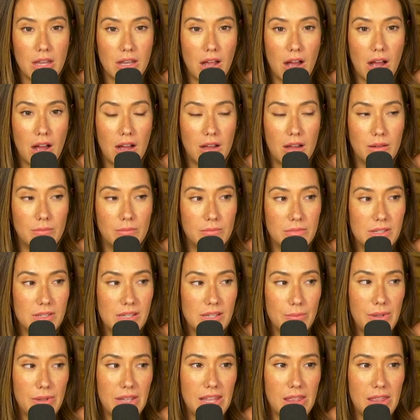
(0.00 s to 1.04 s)

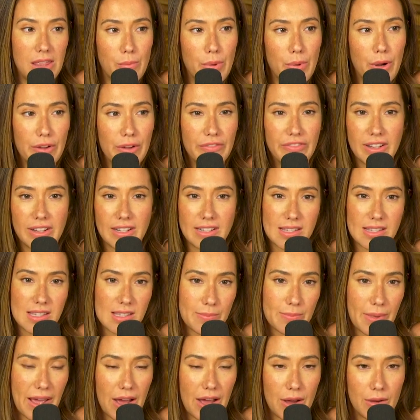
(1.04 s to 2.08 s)
to be the perfect
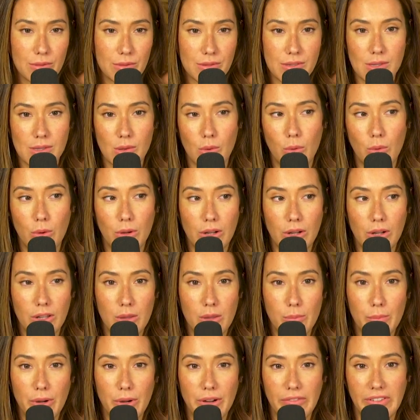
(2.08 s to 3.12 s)
spouse or
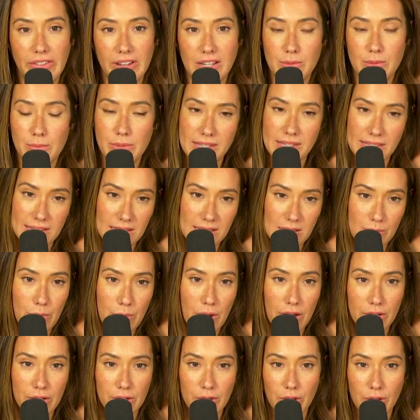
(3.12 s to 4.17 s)
the perfect business
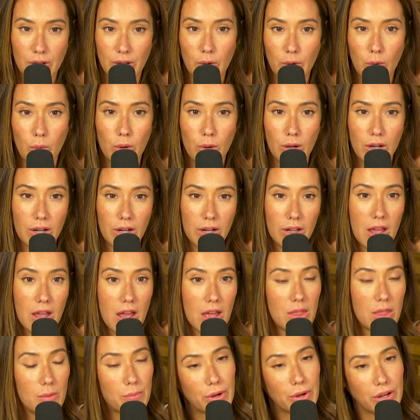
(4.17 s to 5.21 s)
partner or
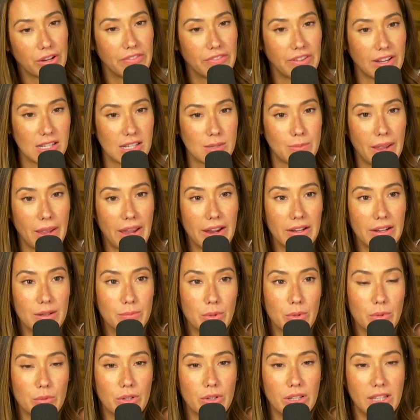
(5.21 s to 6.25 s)
the perfect parent.
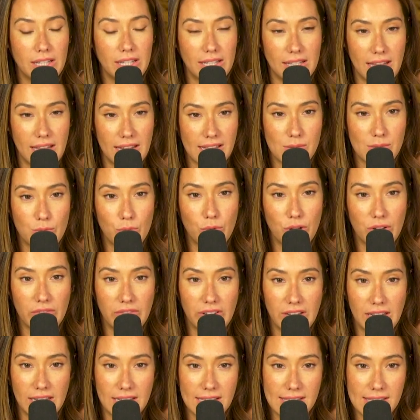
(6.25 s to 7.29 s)
But really, that's more of
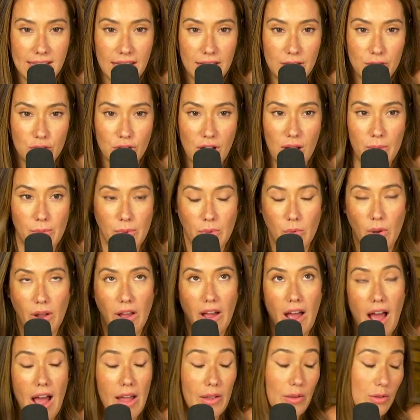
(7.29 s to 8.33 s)
an inside job. And
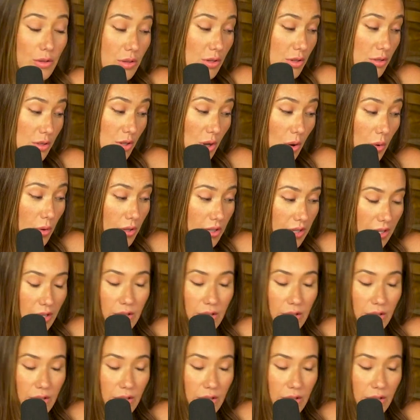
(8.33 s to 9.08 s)
I totally